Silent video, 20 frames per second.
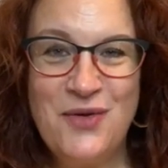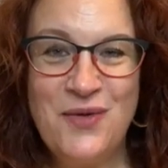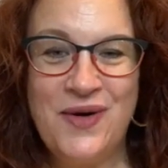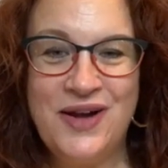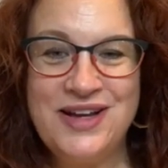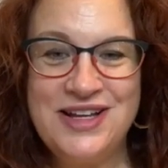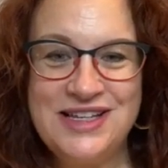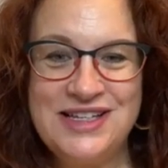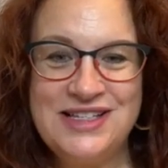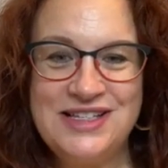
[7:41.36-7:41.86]

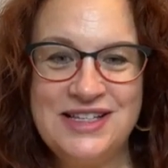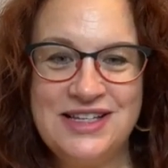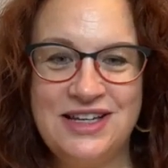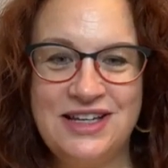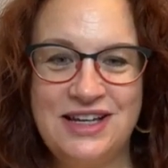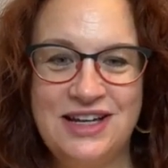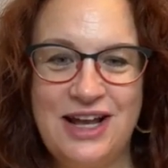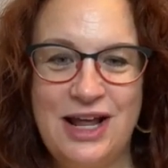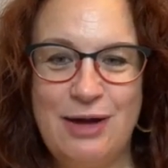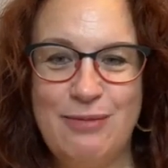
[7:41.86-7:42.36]
what is
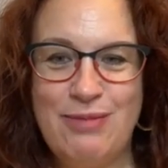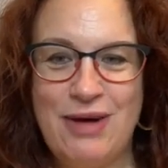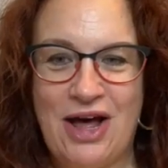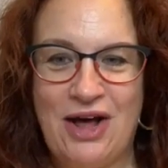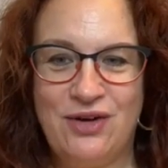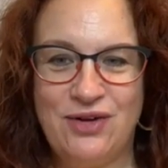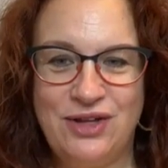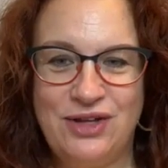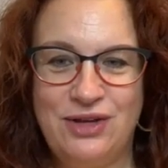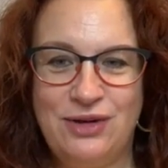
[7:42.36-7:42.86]
it
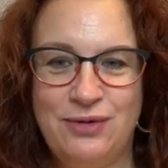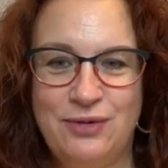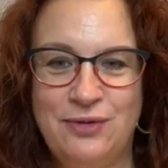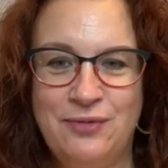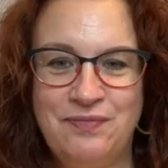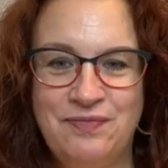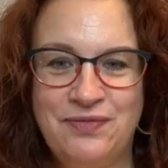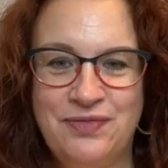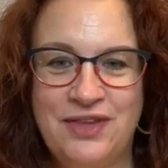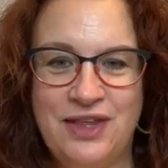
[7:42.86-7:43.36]
about
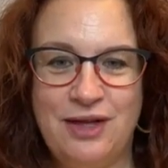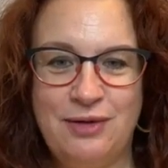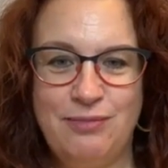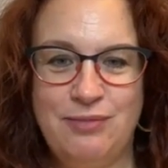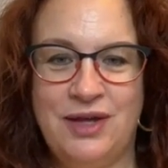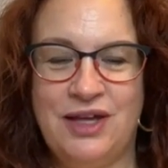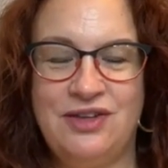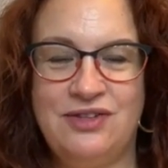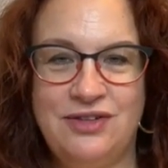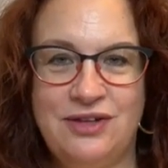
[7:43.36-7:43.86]
you that
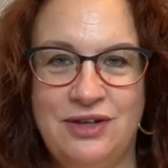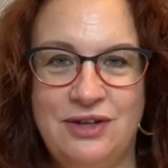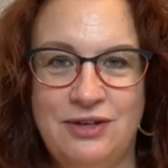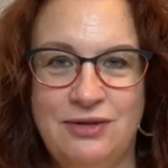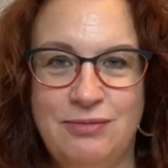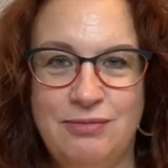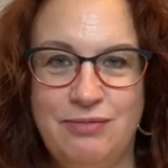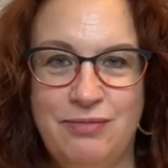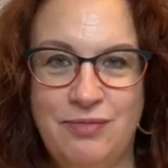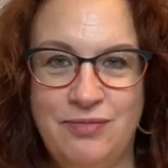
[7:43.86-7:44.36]
makes it
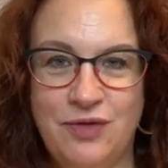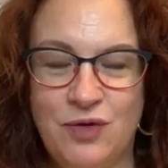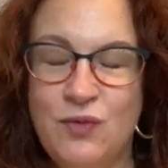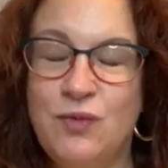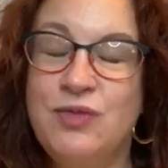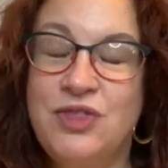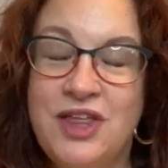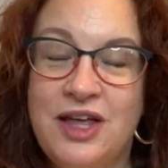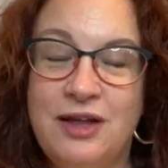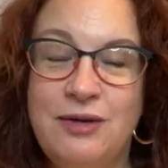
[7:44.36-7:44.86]

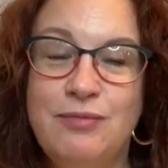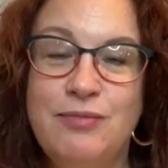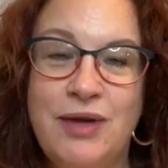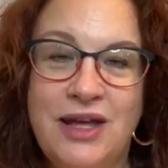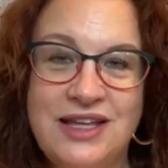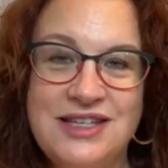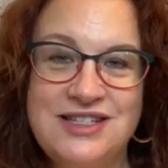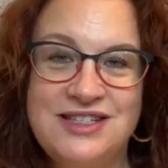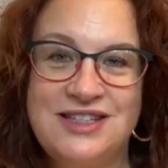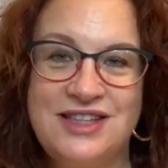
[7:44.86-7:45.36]
that
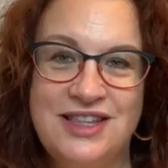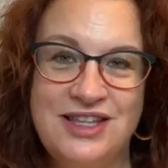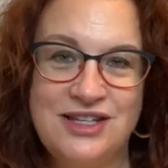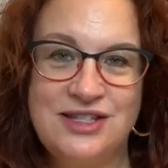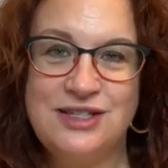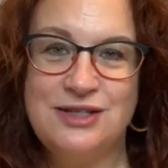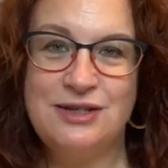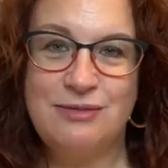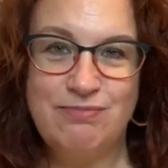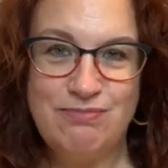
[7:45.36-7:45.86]
makes
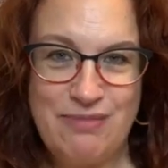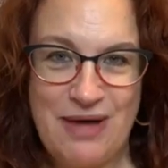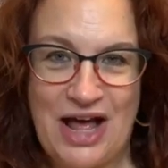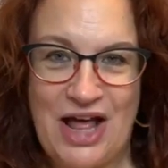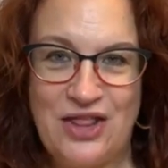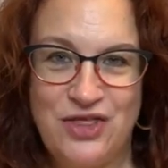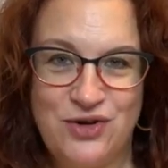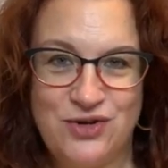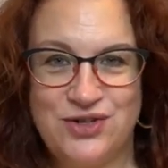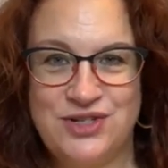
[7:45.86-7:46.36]
this
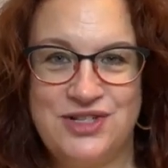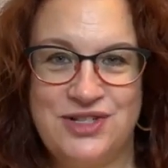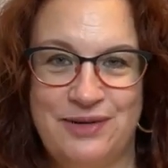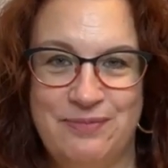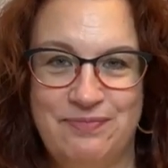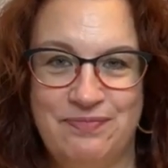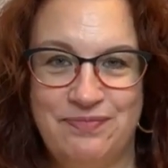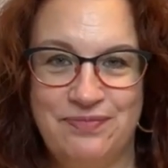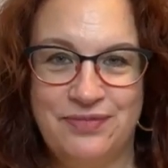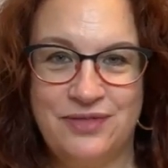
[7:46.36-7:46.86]

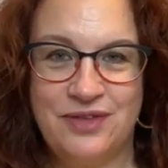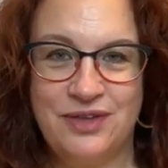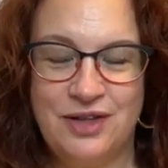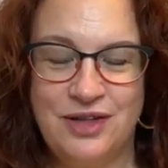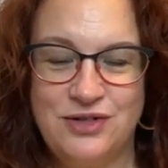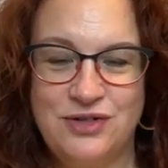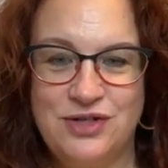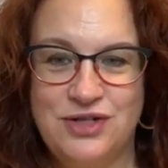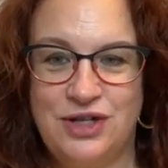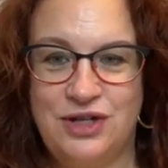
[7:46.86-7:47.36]
bothersome
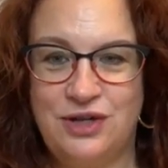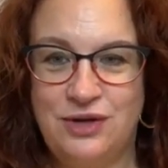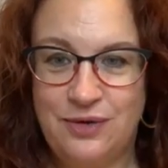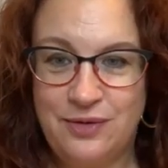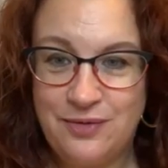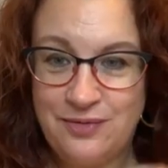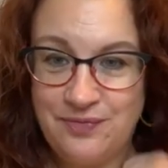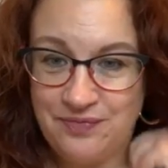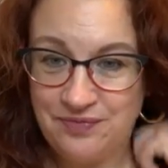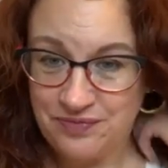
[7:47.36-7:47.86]
to
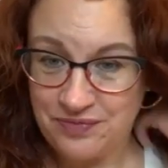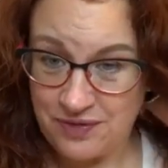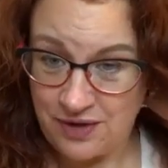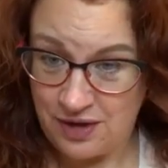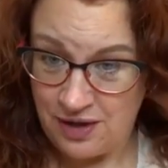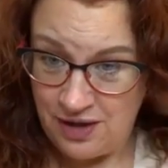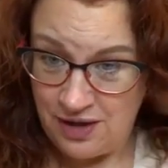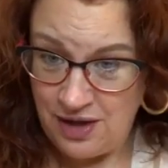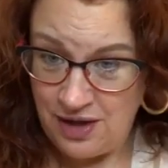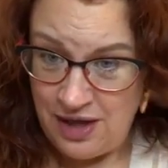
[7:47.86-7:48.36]
you
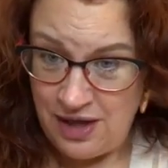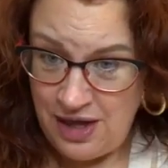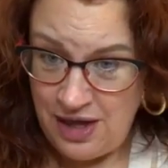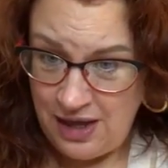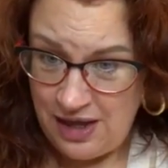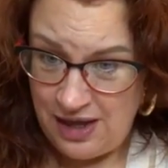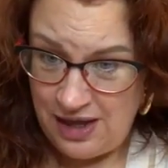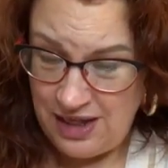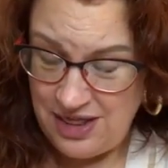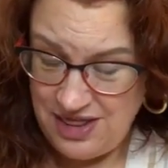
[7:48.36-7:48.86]

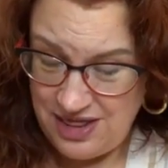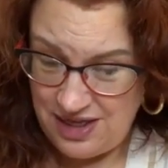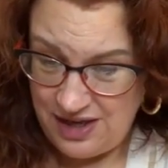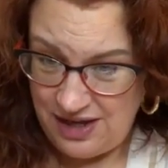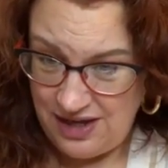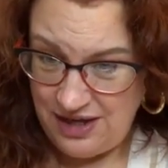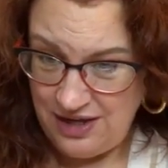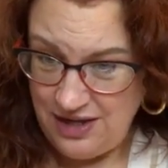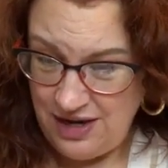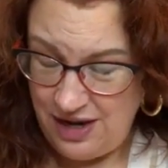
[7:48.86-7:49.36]
and
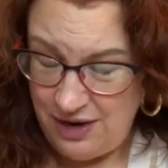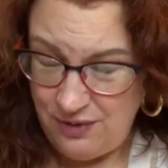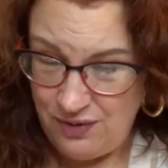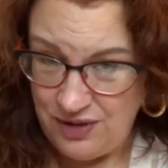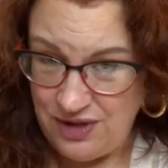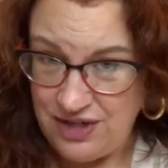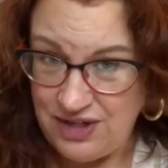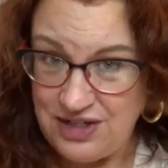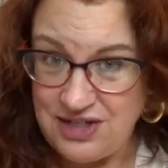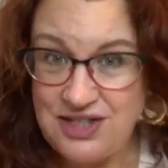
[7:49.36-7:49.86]
then i
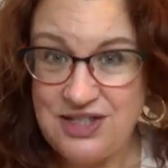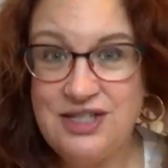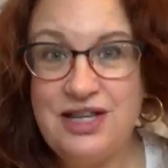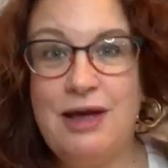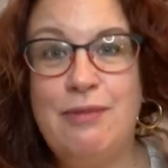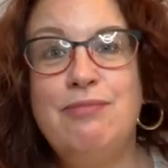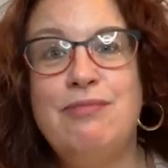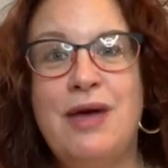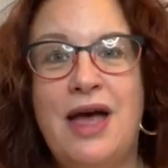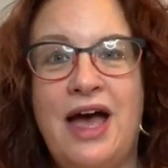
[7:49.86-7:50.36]
want you to
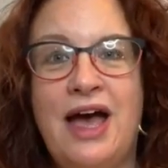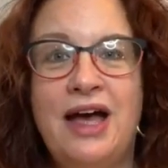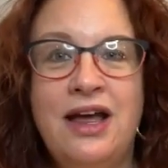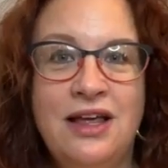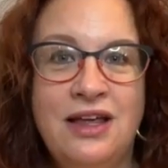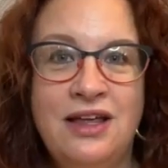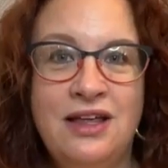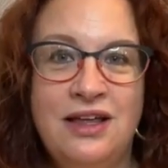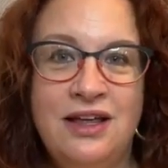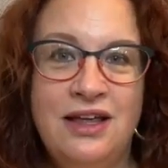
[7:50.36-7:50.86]
step
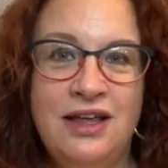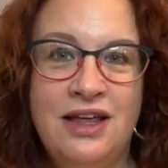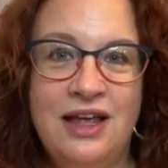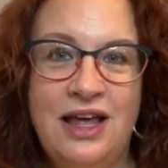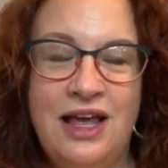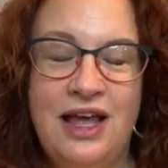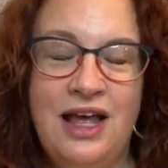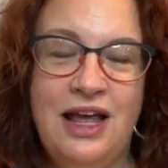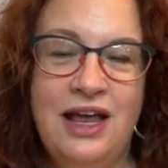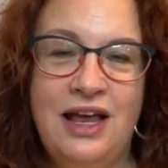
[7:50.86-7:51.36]
back
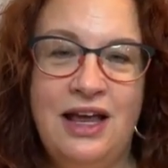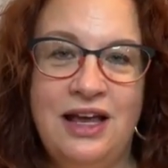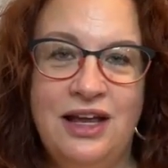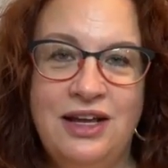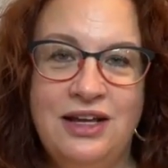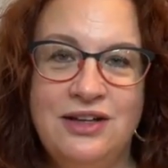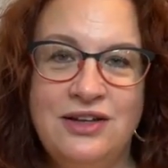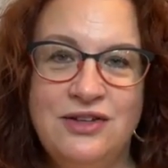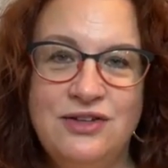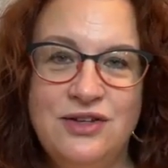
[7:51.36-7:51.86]

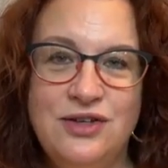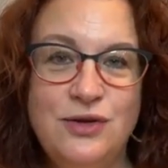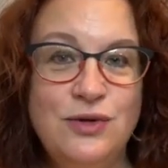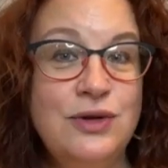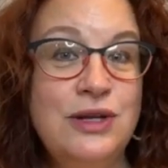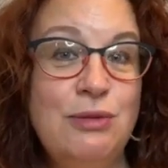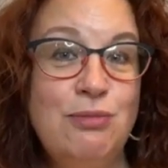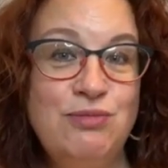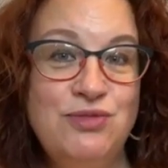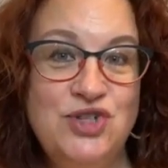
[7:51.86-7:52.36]
and do
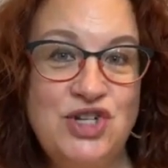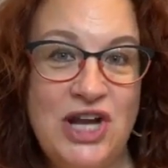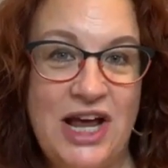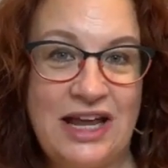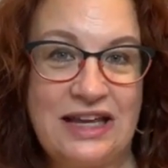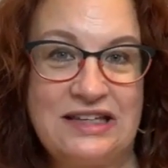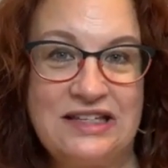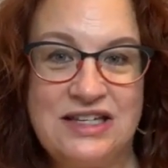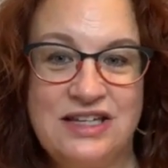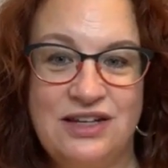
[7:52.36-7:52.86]
an
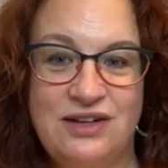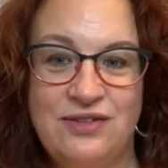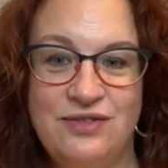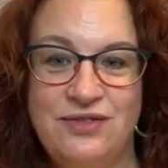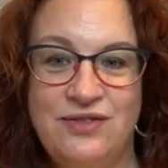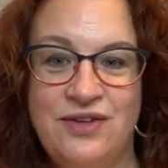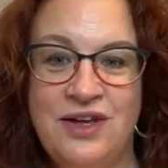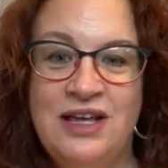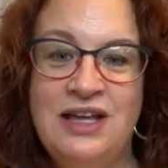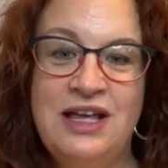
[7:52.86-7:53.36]

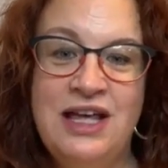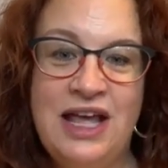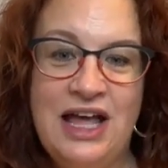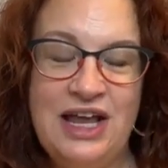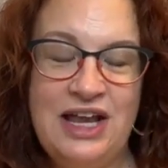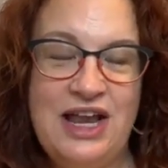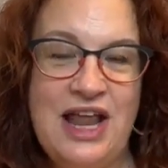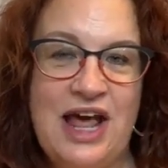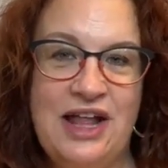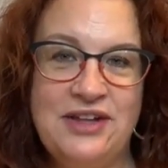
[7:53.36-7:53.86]
objective
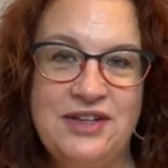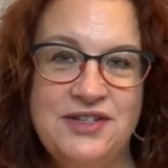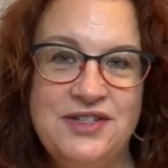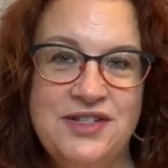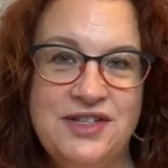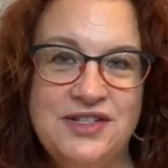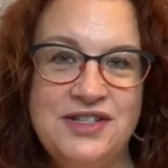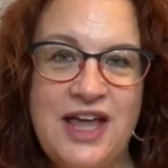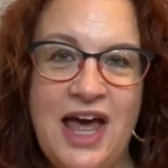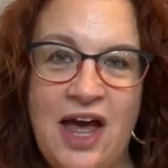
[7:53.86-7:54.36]

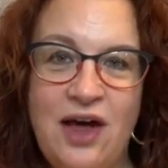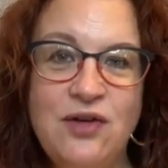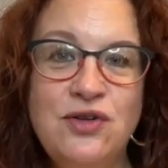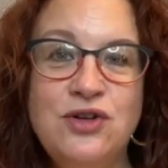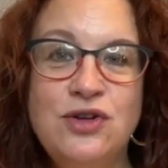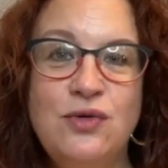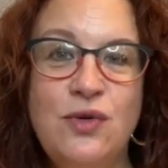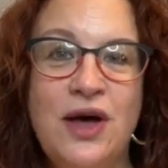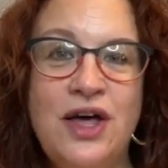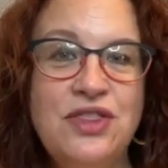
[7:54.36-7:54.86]
analysis how
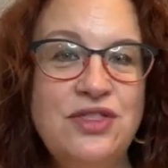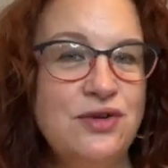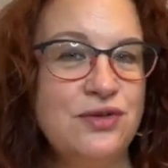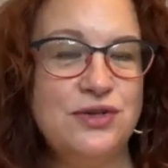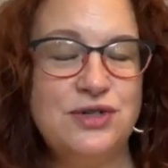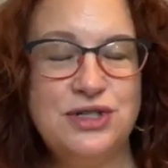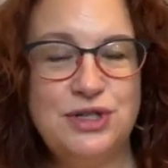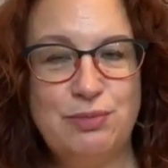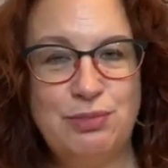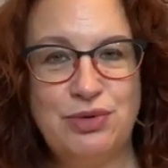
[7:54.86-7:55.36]
do
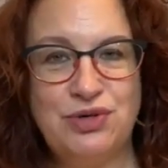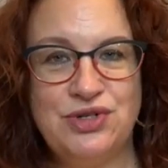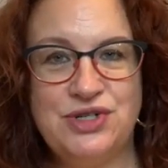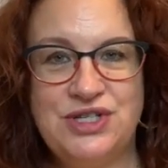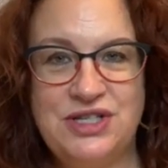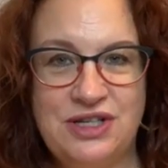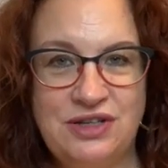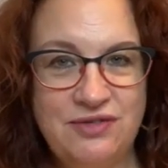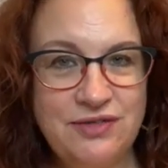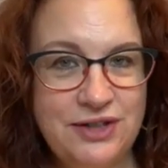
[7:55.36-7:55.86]
others
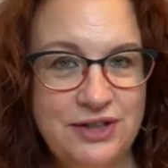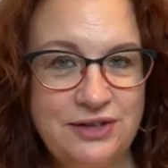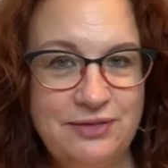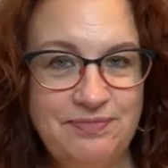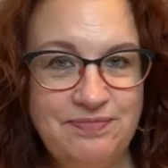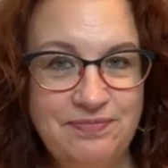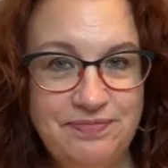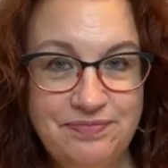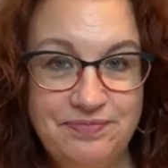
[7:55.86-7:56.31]
perceive it